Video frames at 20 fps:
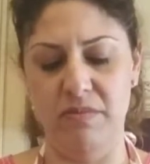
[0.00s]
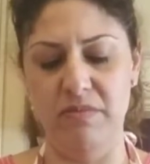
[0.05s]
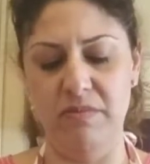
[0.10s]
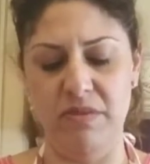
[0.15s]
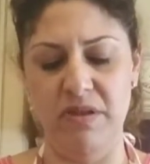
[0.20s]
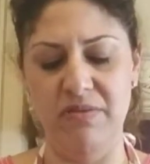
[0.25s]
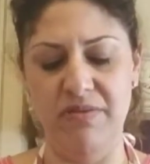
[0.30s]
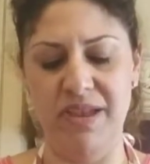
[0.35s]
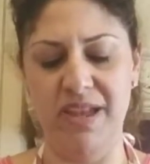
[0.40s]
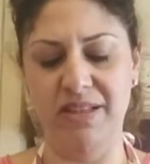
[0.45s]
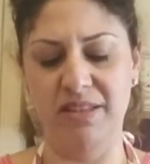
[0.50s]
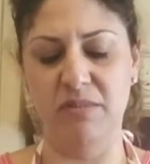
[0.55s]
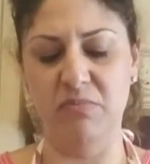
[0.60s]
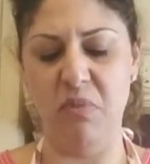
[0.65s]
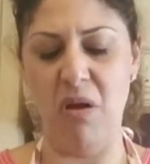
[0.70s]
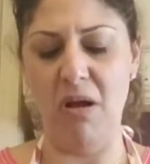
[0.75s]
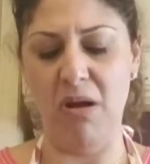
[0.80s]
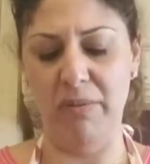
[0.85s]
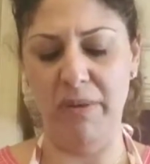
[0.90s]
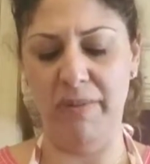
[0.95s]
And that's
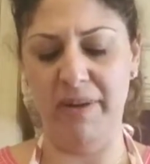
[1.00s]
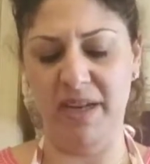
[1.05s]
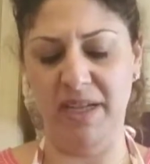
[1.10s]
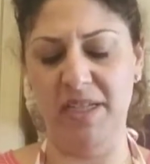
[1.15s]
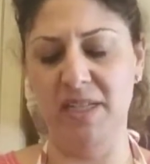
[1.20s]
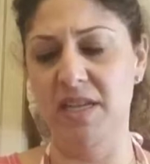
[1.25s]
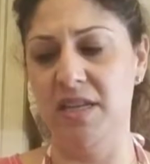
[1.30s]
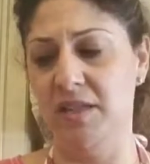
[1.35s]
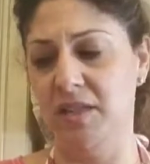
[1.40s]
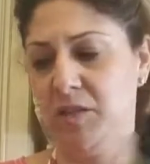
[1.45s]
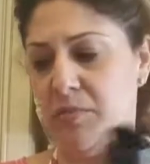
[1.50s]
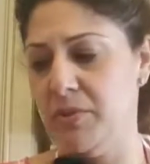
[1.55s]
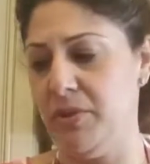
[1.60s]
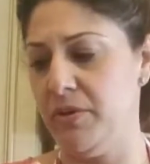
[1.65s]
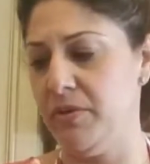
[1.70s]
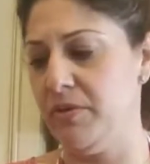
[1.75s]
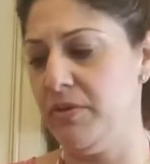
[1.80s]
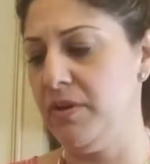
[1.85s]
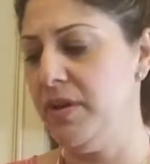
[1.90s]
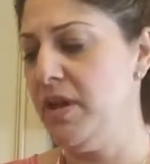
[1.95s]
probably about a
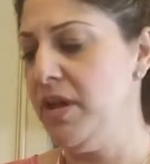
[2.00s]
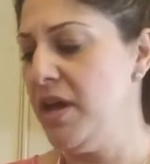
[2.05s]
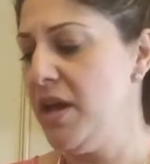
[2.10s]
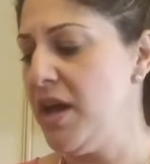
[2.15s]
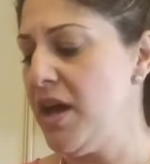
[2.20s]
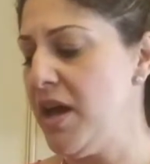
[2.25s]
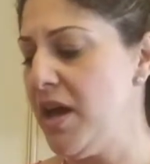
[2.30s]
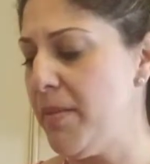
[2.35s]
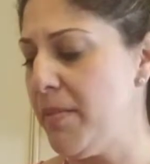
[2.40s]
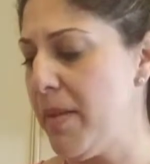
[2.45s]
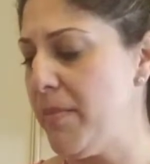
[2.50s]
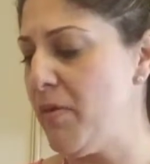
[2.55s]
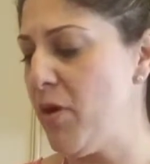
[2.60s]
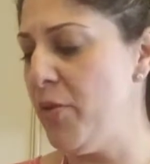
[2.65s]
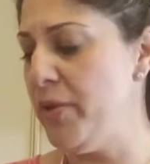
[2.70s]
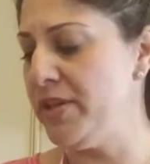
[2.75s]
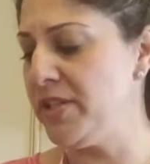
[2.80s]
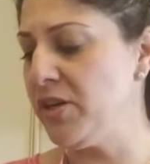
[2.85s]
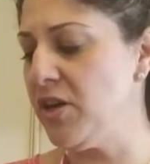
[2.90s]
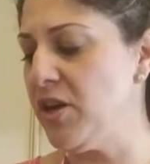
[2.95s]
teaspoon. I'm
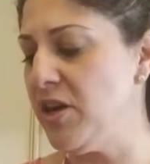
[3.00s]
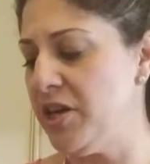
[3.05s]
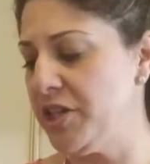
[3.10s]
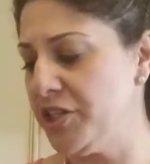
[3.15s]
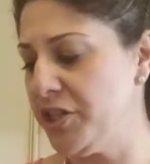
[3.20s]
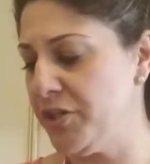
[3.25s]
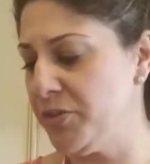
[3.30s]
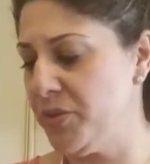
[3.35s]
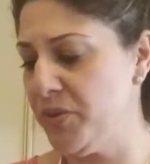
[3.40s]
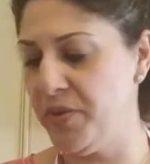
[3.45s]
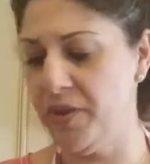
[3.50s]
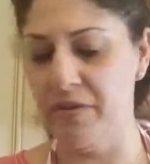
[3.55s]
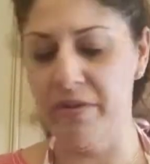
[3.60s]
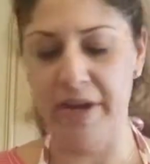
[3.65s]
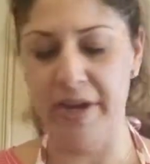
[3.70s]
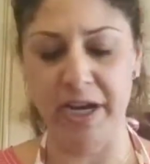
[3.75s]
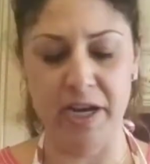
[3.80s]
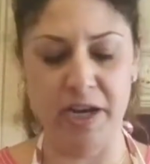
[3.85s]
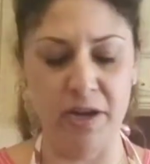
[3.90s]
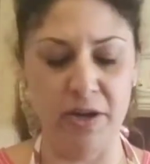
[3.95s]
always cautious with the
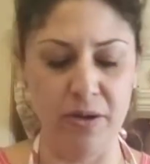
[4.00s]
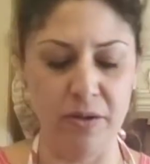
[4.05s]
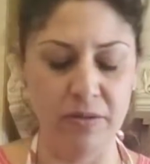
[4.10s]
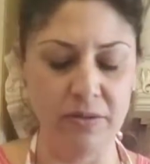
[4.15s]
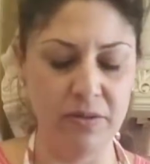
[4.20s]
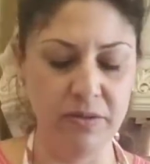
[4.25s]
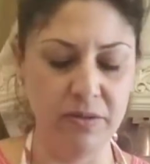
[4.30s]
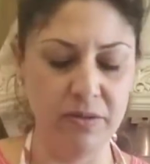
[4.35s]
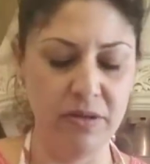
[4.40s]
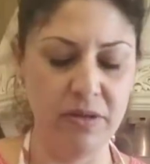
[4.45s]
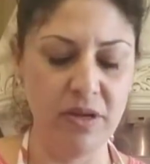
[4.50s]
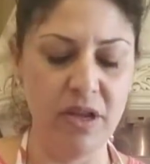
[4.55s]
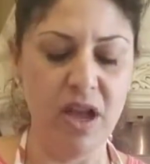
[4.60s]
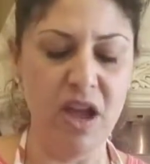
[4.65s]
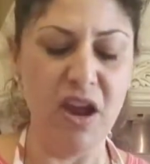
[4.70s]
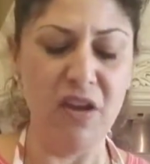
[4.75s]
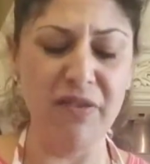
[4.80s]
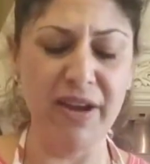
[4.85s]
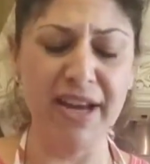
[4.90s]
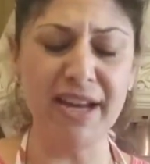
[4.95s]
oregano.
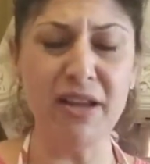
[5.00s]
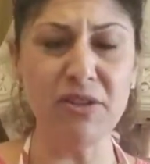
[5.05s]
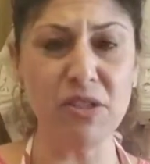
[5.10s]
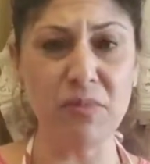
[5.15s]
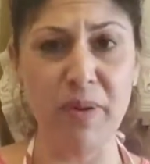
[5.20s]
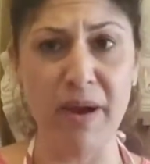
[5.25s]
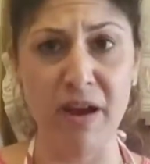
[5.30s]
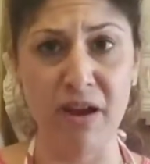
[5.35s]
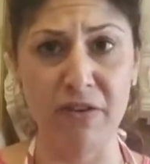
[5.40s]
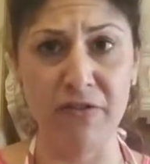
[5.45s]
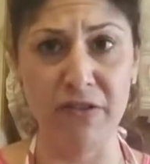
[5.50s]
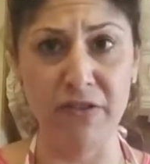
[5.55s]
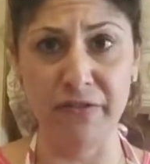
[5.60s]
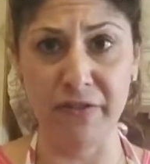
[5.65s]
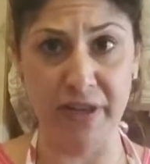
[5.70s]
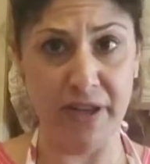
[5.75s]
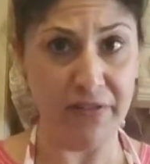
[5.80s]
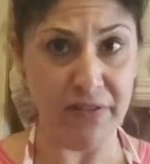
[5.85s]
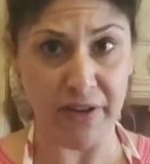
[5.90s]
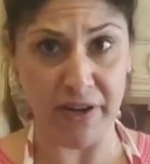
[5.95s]
Oregano is a powerful
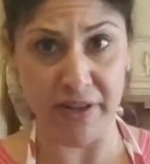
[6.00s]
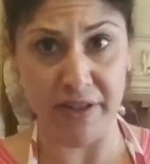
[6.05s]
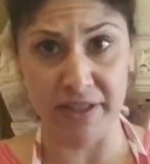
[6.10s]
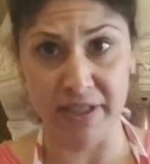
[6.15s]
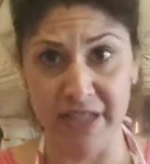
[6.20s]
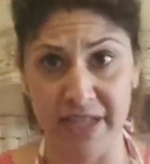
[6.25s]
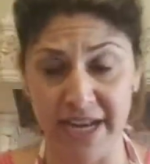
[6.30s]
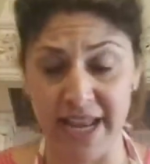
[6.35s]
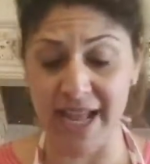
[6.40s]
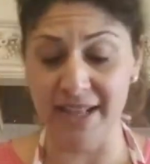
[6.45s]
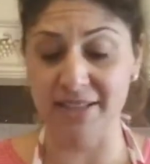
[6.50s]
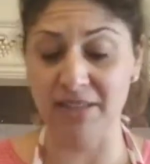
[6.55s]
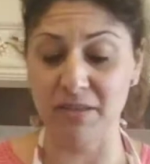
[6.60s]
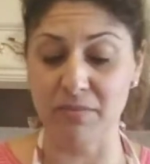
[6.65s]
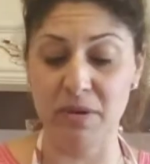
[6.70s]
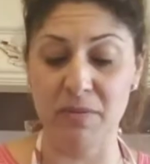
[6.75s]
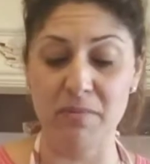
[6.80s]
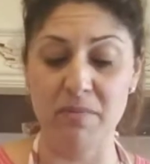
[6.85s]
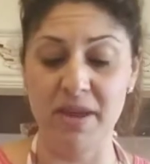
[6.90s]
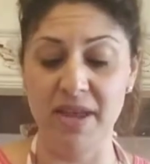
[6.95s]
flavor. It adds some
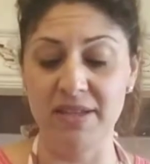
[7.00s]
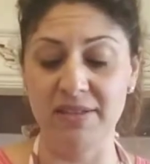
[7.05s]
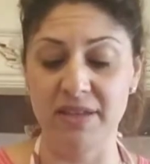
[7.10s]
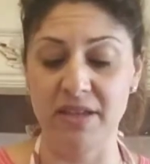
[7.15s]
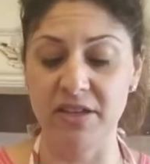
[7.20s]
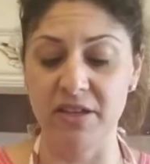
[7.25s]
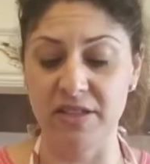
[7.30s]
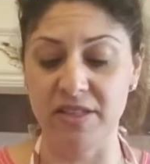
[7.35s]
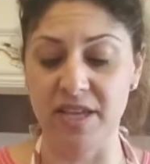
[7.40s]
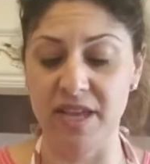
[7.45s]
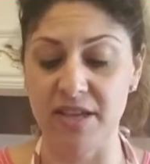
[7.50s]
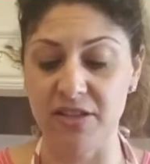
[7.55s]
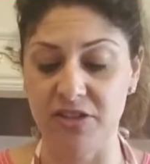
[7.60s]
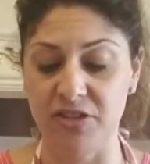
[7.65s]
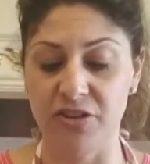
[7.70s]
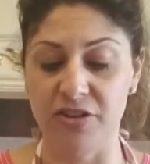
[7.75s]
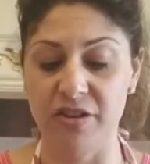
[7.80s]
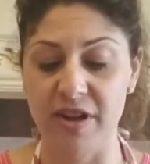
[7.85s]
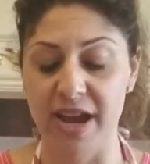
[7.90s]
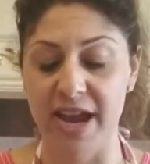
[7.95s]
amazing good taste
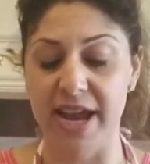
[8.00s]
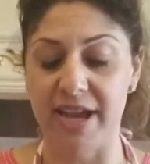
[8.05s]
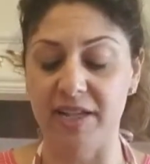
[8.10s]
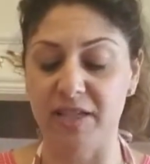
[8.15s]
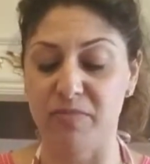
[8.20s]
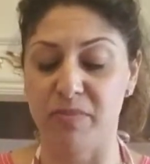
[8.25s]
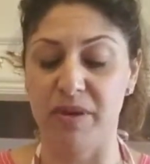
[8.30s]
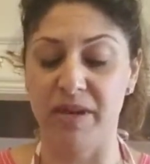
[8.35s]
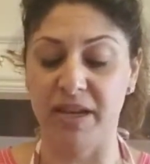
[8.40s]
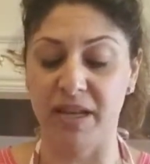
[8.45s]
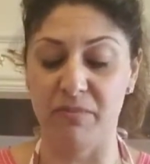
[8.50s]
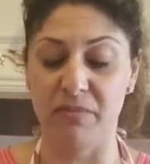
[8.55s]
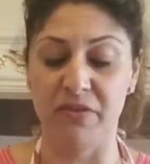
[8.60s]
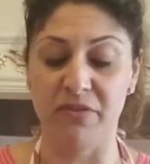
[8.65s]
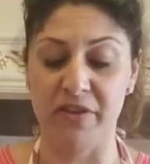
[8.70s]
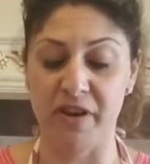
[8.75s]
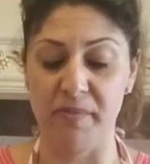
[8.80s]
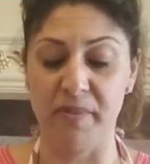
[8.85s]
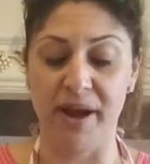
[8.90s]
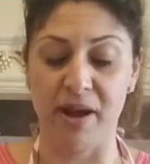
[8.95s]
to your eggs, but it can be
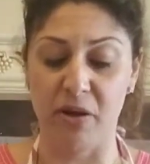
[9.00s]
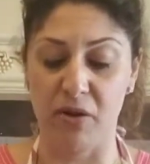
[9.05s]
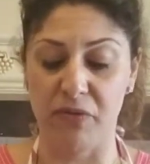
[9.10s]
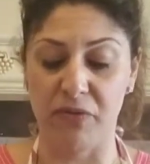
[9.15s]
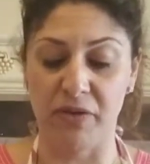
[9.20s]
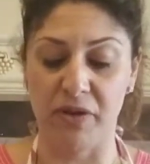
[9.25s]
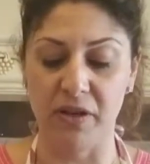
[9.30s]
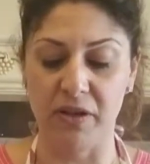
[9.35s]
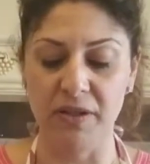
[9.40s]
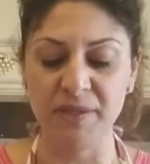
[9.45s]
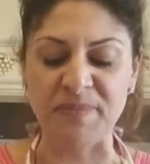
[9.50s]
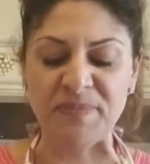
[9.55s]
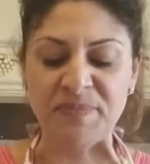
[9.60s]
very powerful.